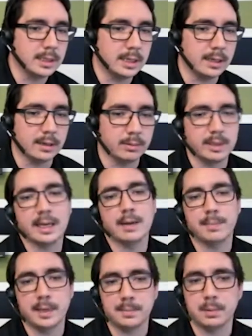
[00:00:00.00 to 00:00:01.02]
and we get
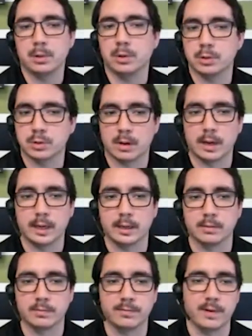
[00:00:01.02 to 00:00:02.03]
people who try and
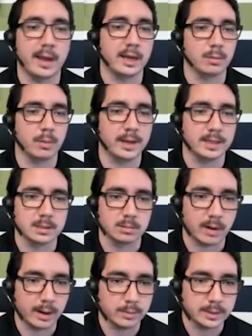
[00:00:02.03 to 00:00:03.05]
find ways
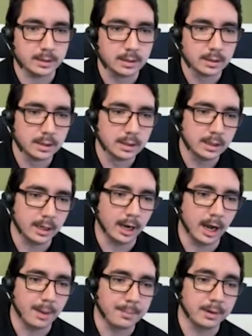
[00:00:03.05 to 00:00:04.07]
around it.
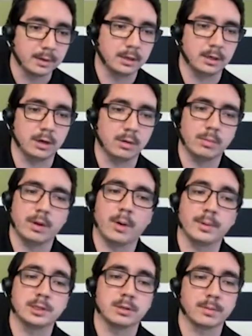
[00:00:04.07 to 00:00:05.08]
And we
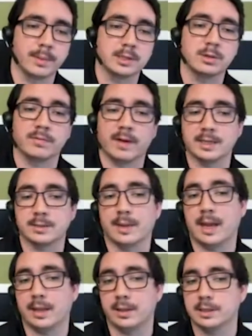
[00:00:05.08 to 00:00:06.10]
always do our best to advise them,
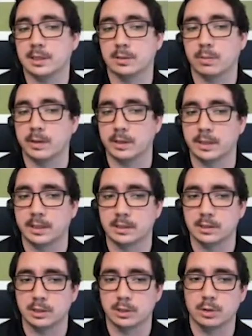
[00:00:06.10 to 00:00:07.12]
hey, this is what you need to
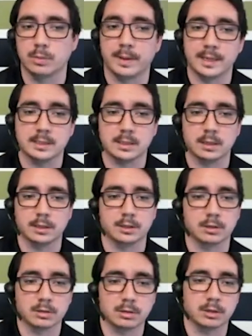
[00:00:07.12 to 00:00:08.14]
do based on
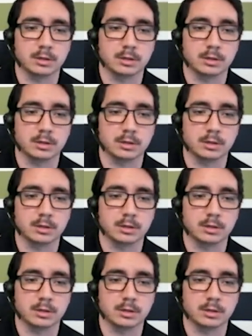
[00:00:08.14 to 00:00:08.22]
your